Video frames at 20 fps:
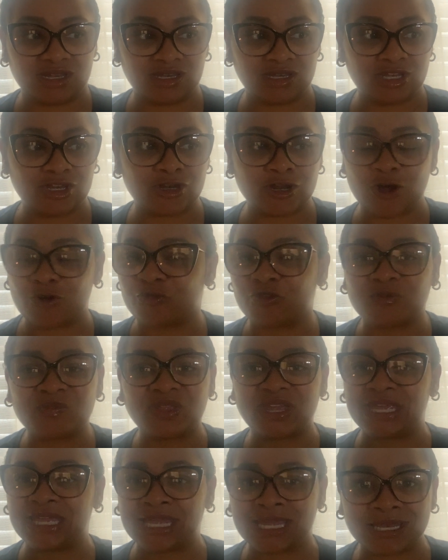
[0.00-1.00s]
you know, from
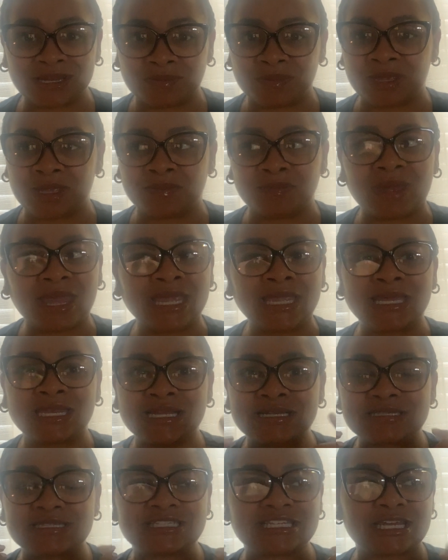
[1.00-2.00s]
the enemy, making
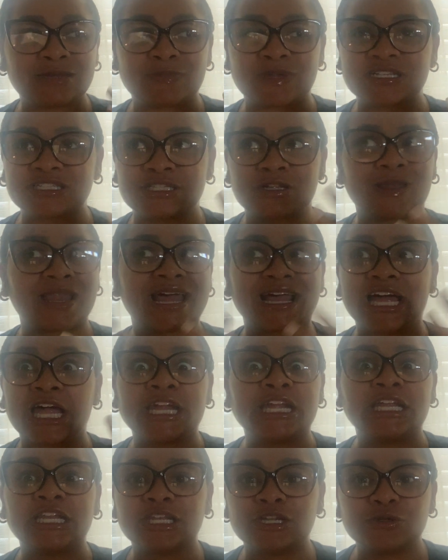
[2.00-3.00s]
it seem as though like
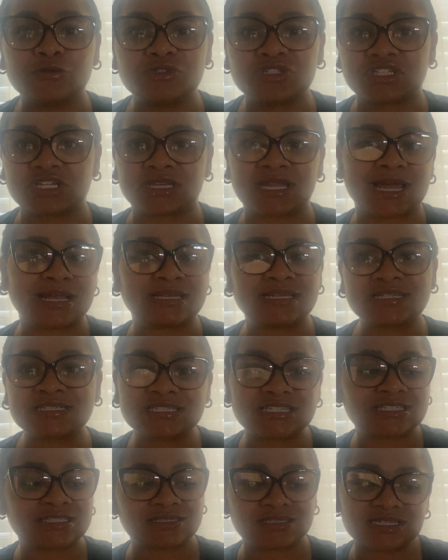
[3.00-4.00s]
an illusion, like
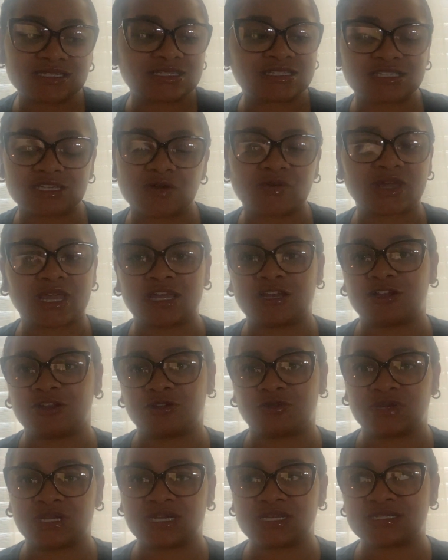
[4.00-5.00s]
this is this is okay to
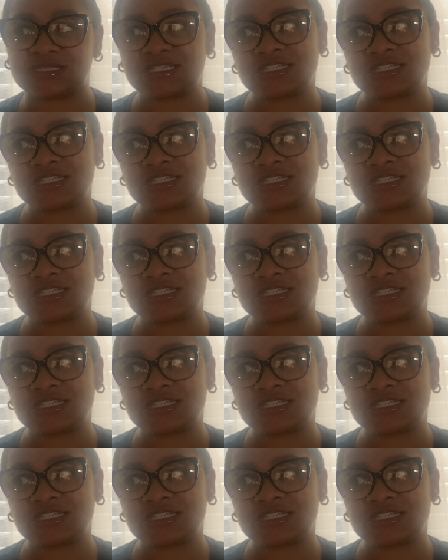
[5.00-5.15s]
do this.